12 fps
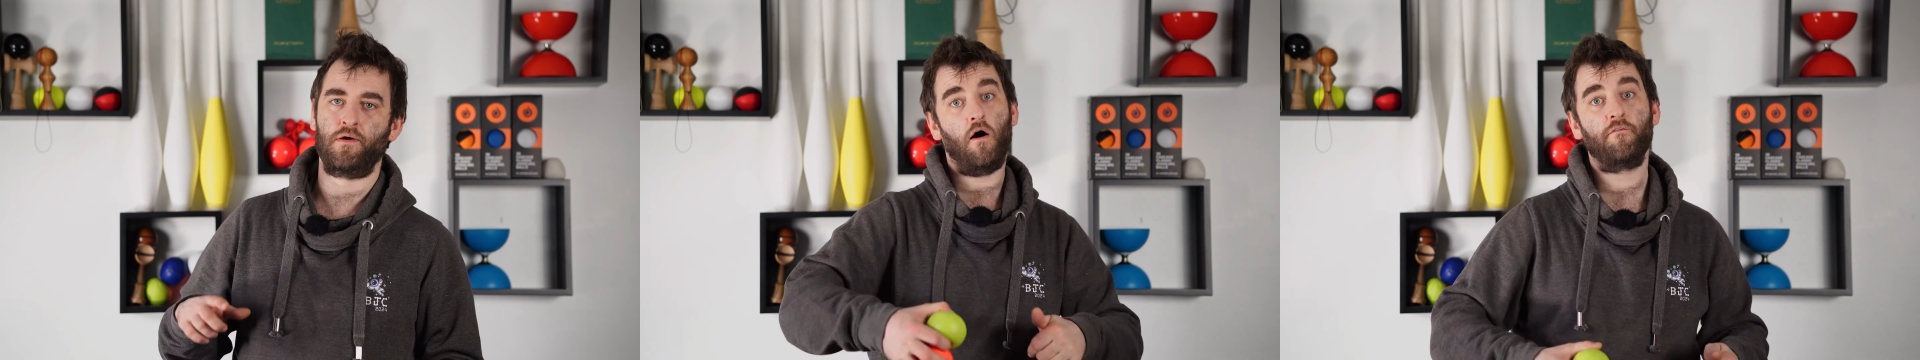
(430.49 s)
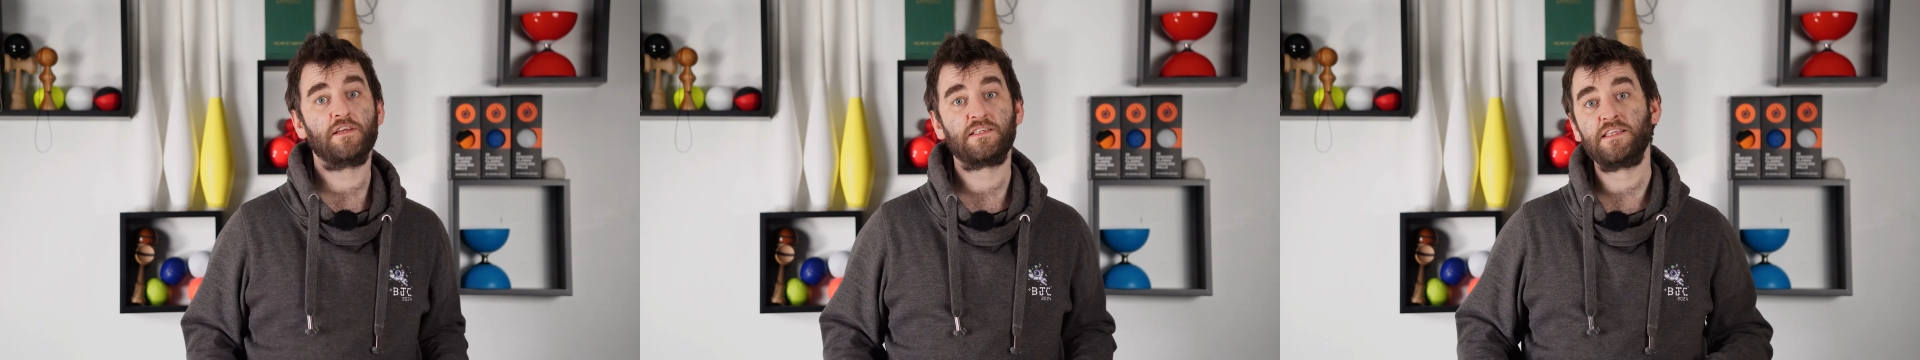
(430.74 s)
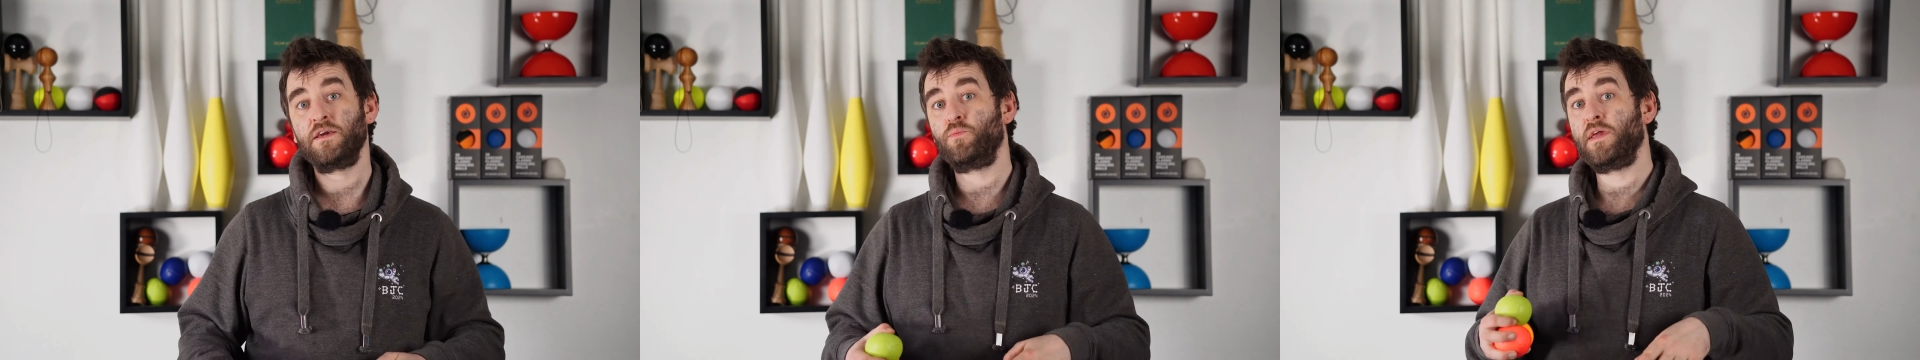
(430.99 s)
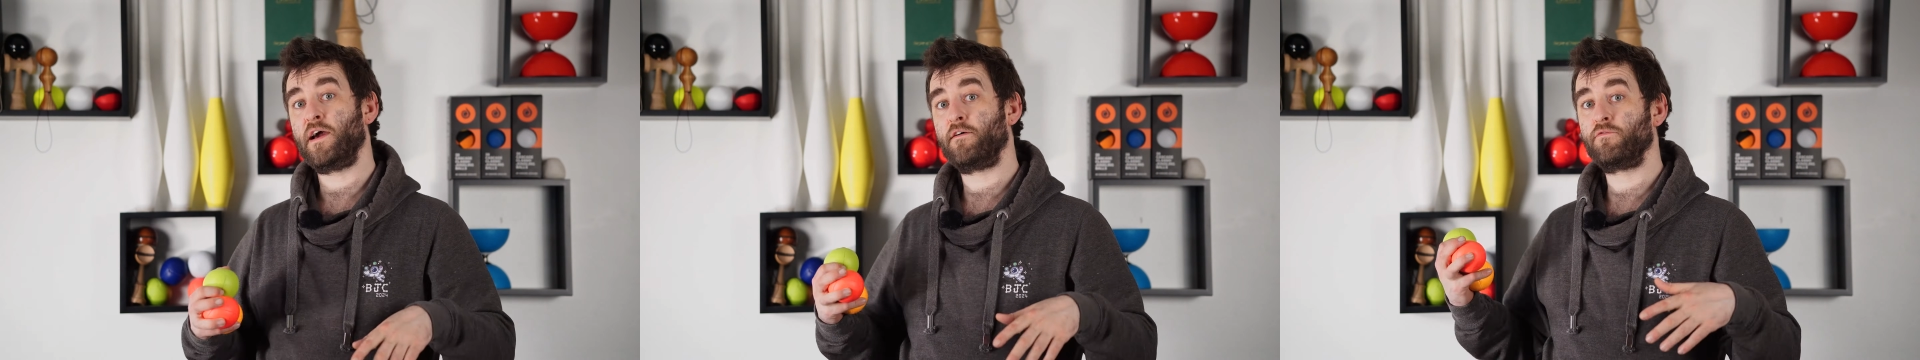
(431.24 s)
Obviously,
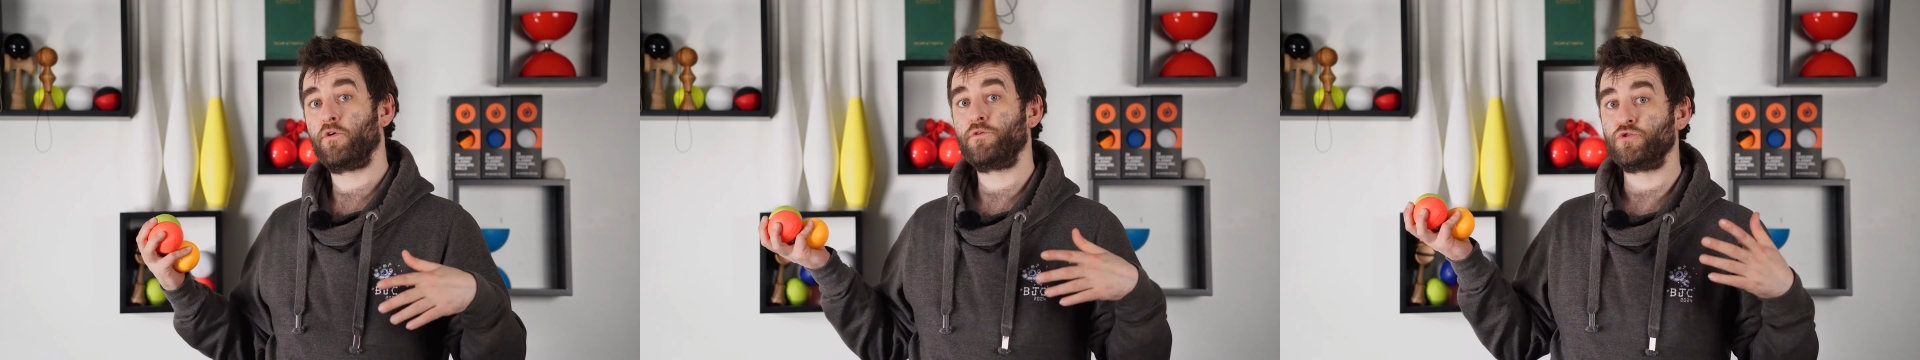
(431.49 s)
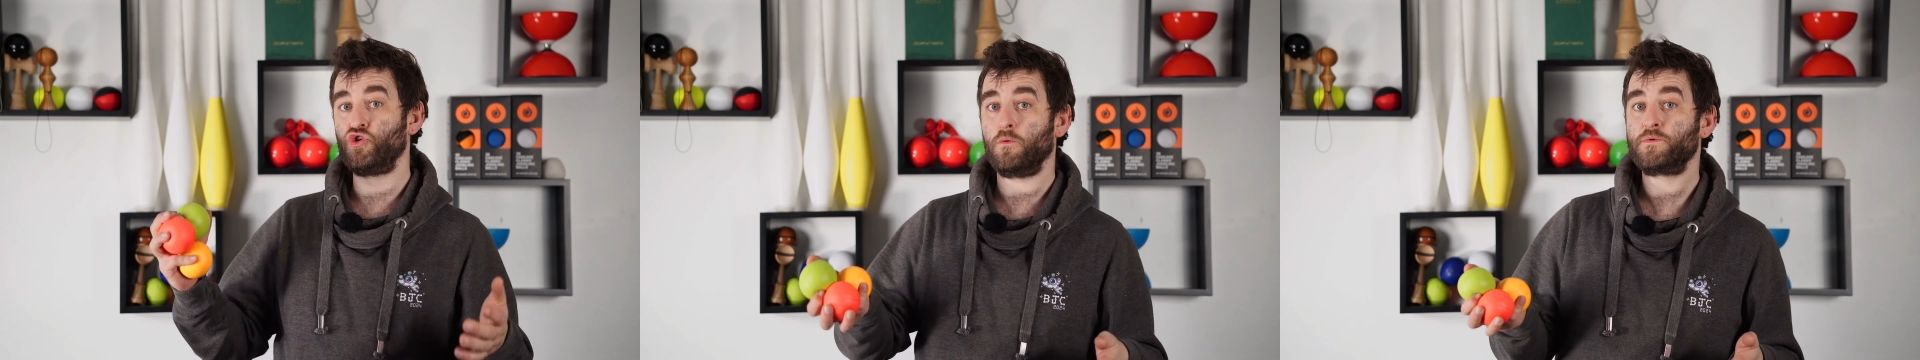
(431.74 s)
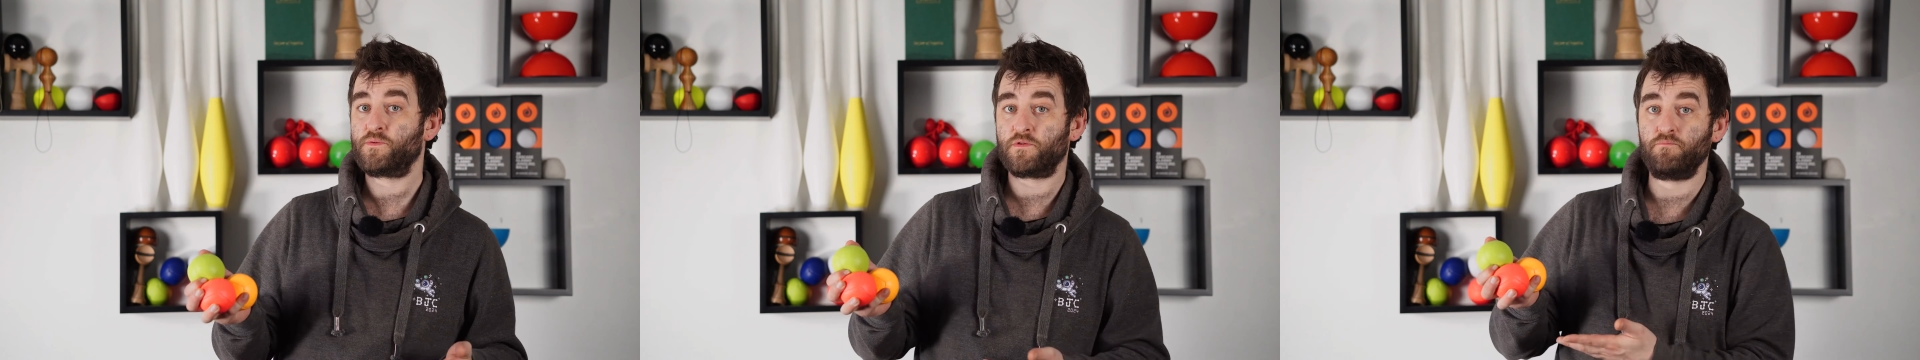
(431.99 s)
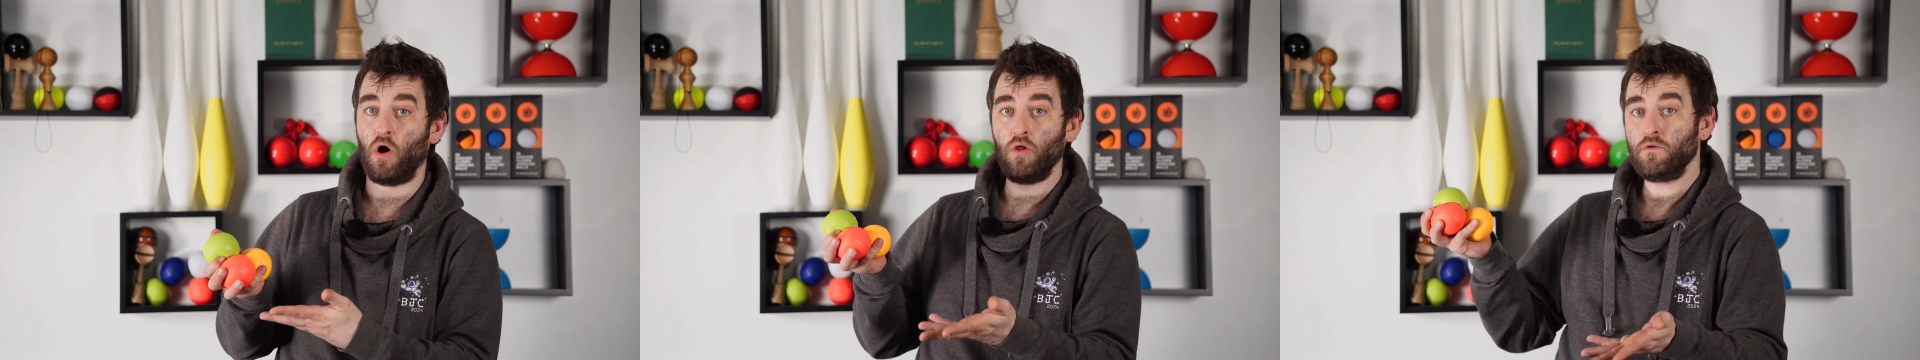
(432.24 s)
we have learnt chops
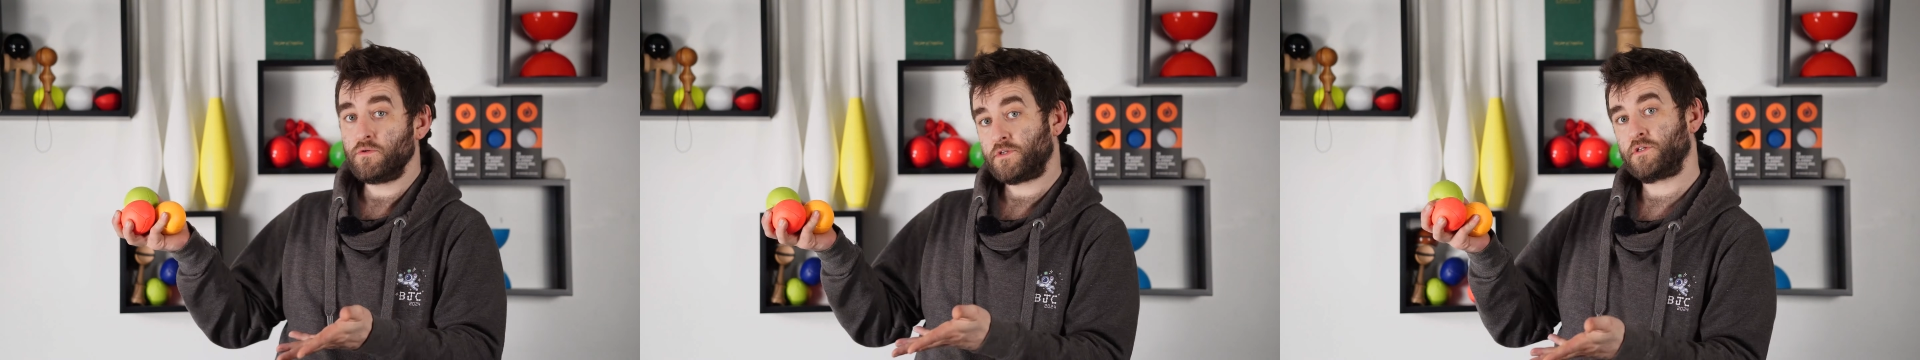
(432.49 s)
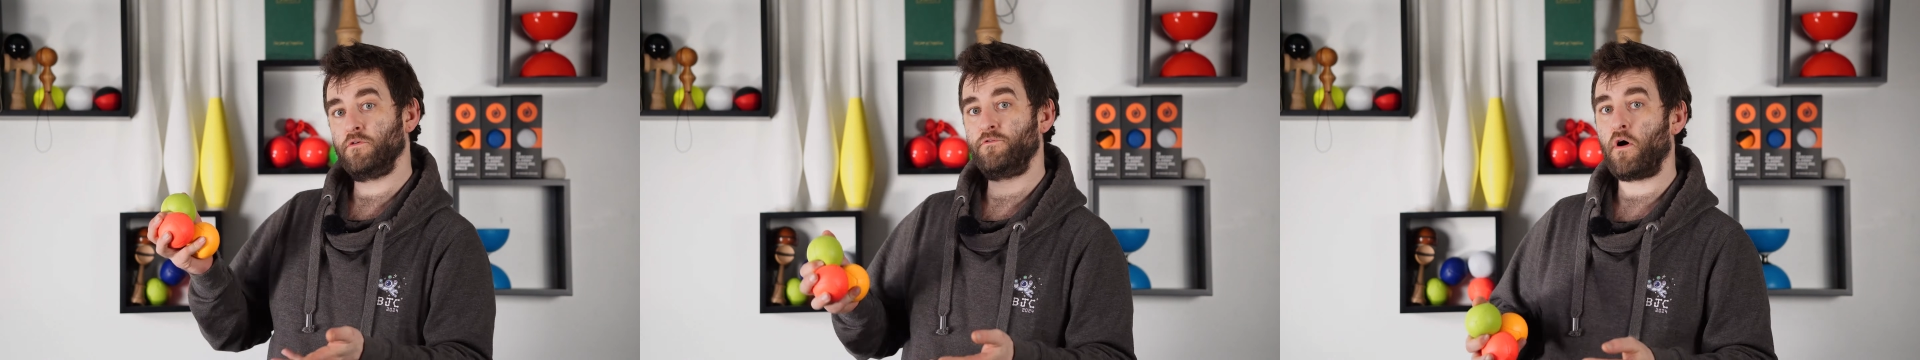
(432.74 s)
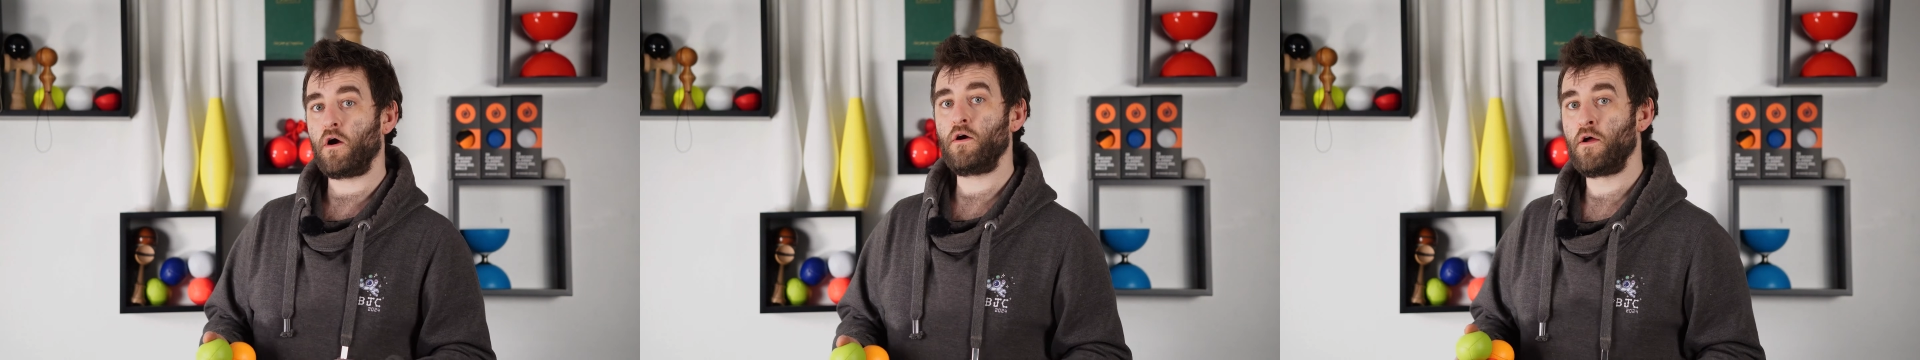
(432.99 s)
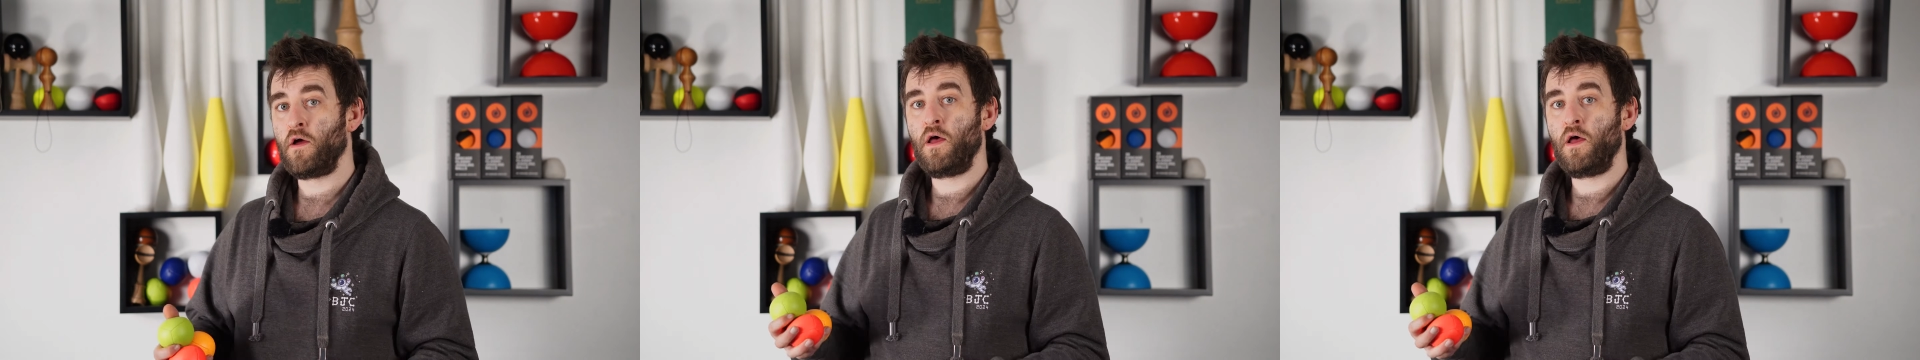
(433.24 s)
with balls so far,